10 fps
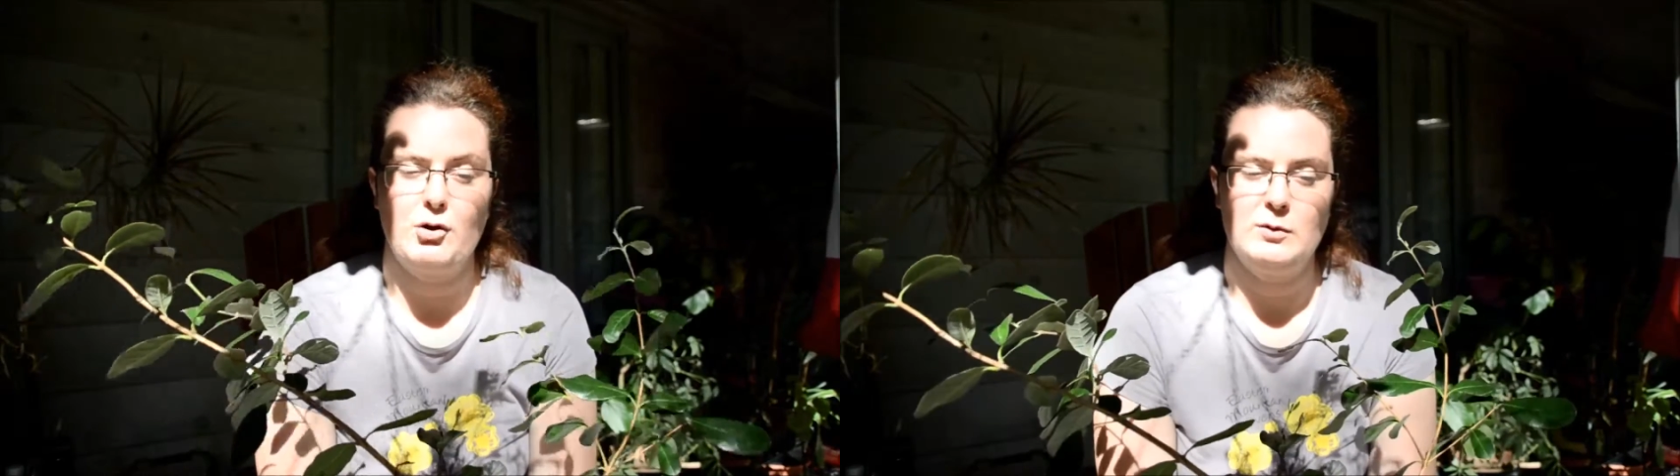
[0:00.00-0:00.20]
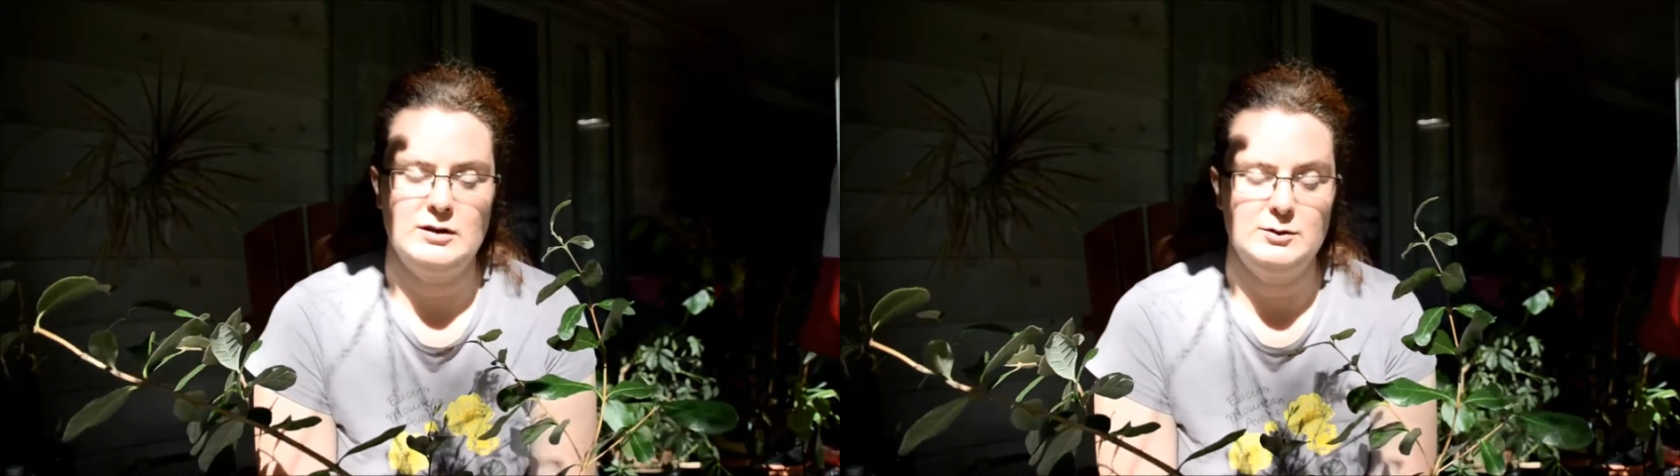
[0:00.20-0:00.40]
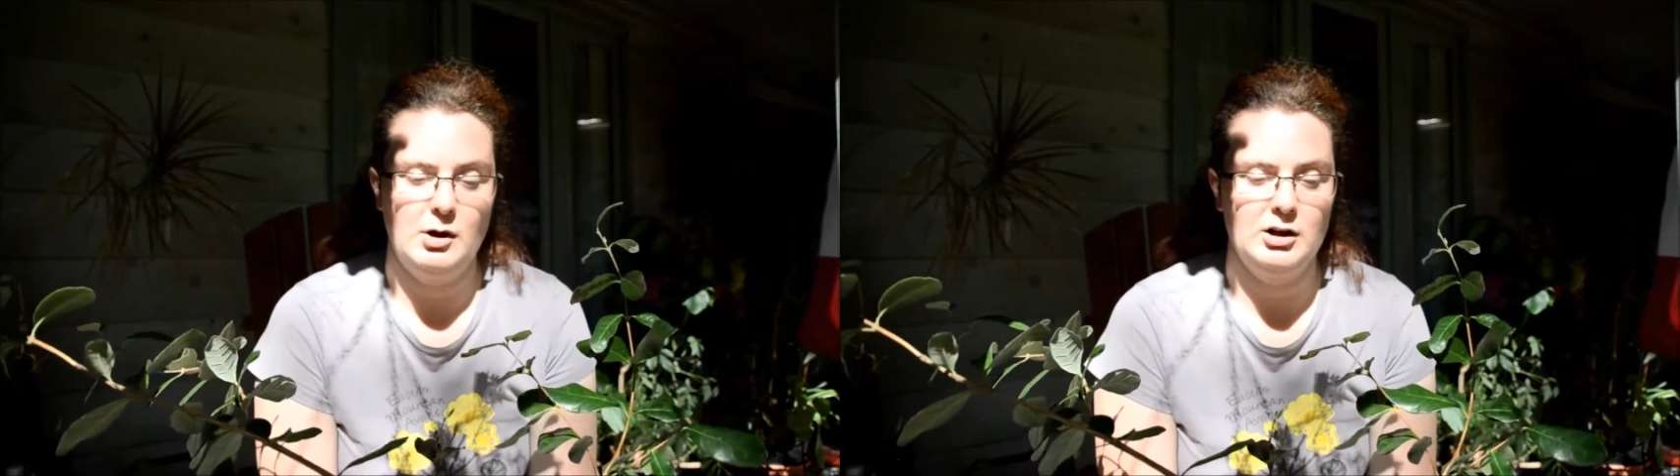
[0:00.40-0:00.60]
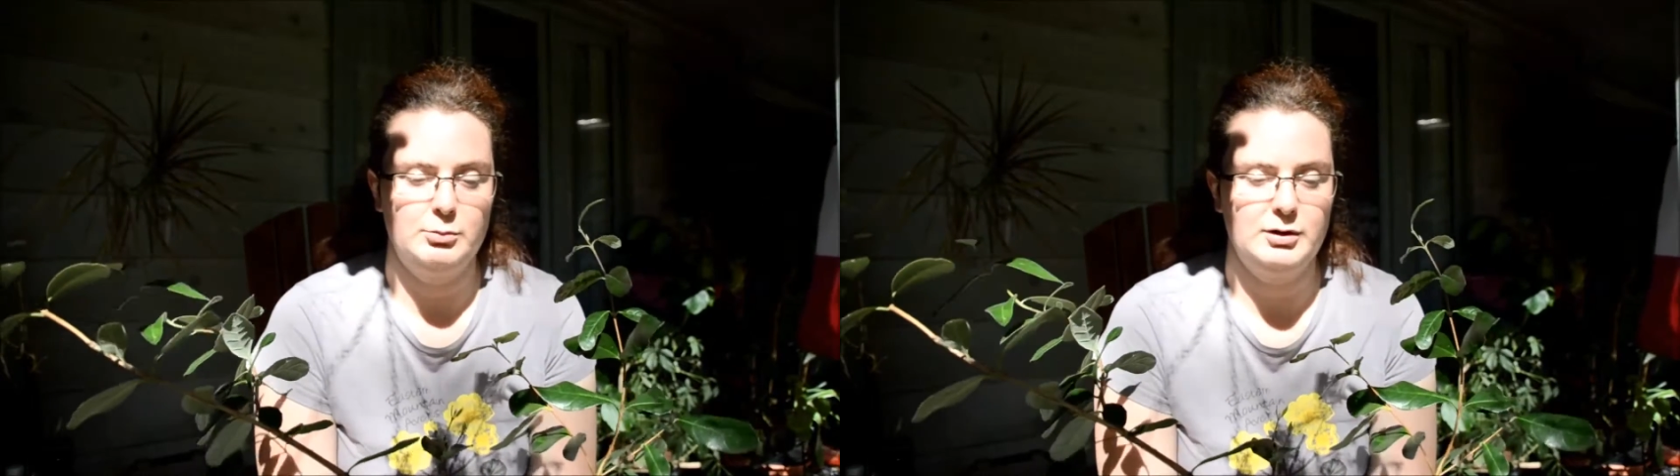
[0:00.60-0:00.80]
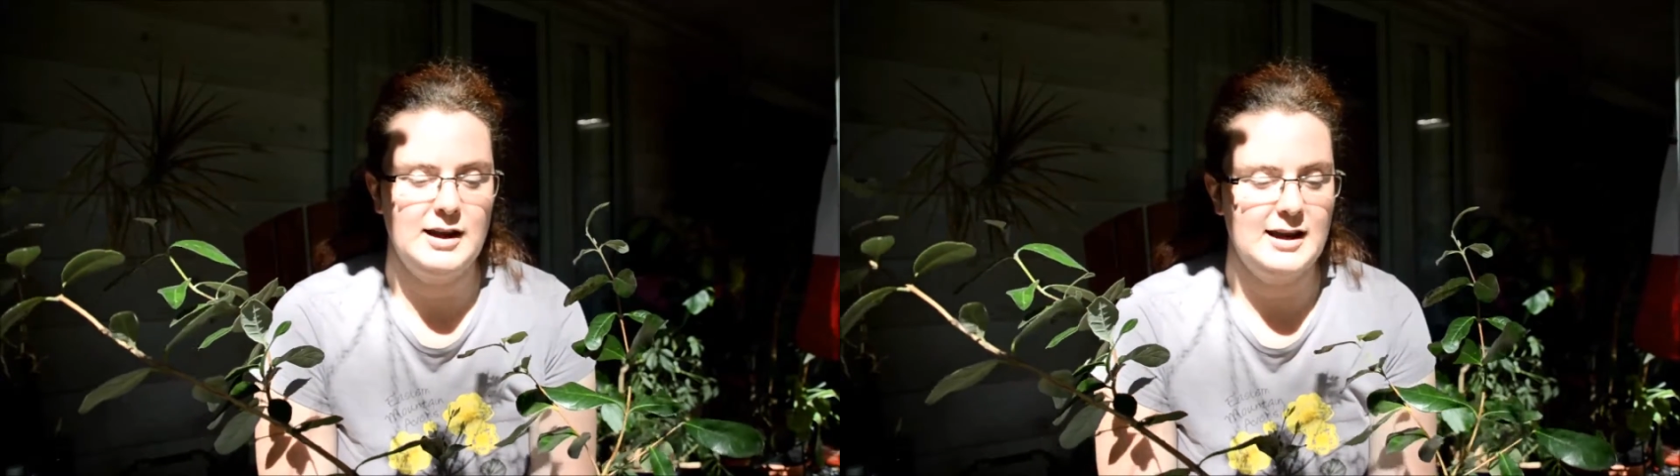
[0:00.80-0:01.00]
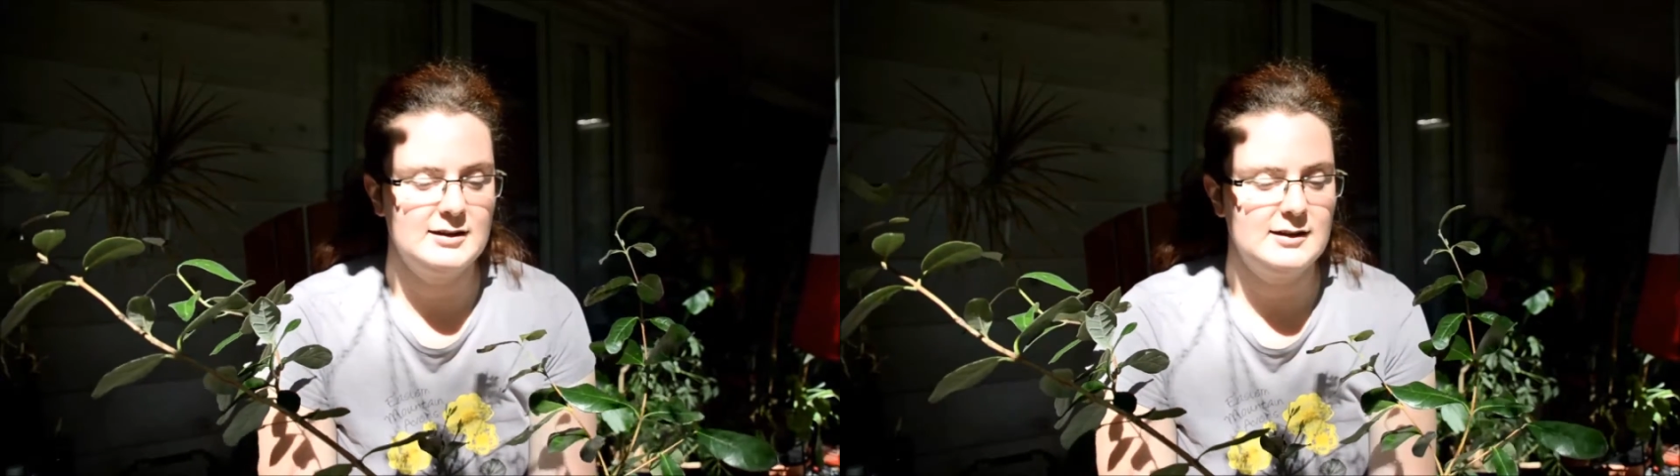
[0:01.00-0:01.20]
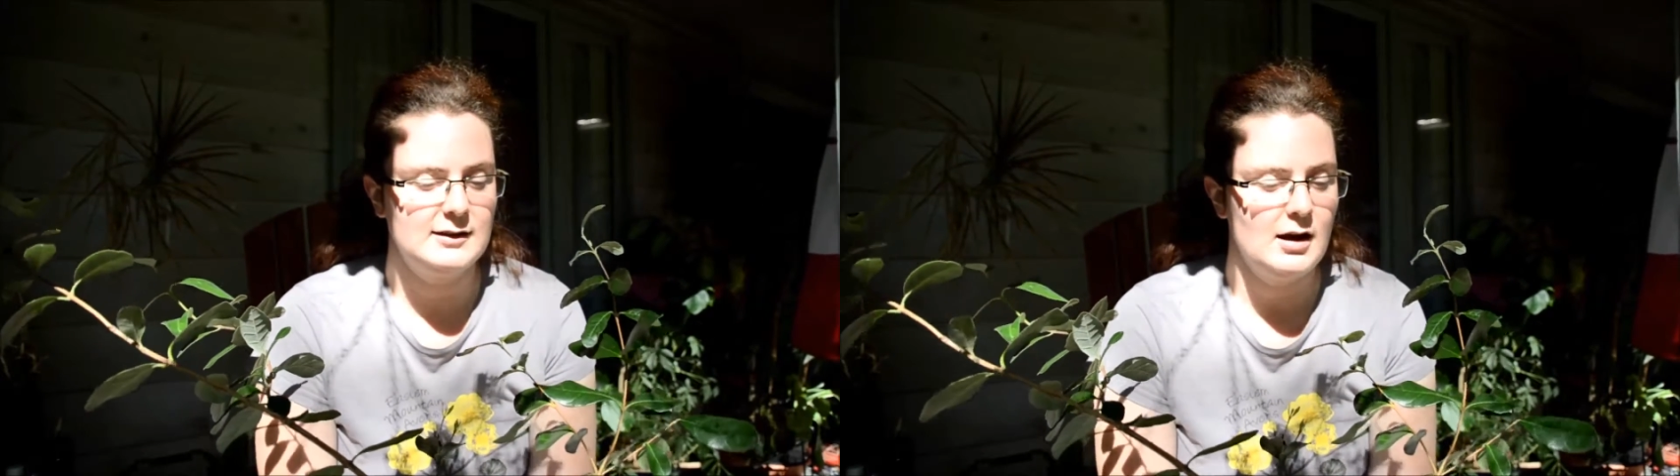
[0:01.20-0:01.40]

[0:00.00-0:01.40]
going with smaller plants.